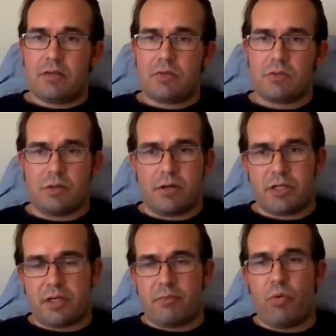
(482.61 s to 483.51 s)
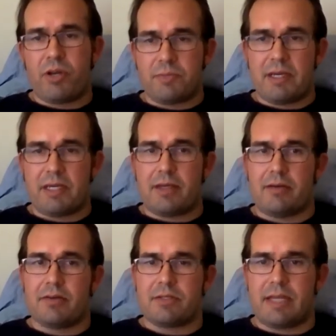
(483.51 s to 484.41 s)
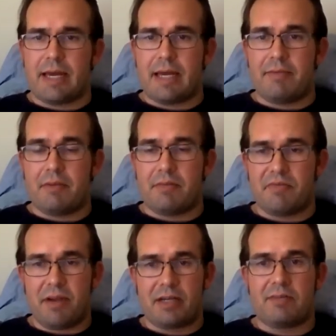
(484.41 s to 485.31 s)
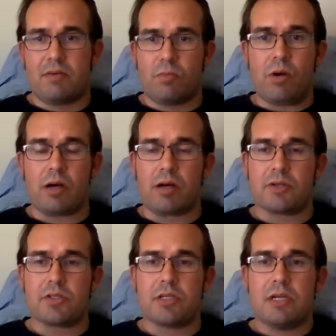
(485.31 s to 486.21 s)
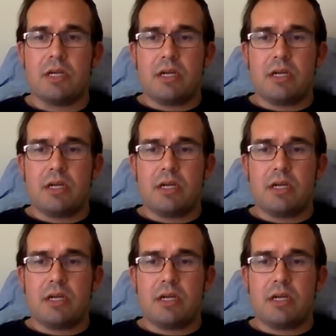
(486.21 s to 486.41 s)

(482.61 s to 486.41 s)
So his larger kind of point he's making here is that if it's effective and it works,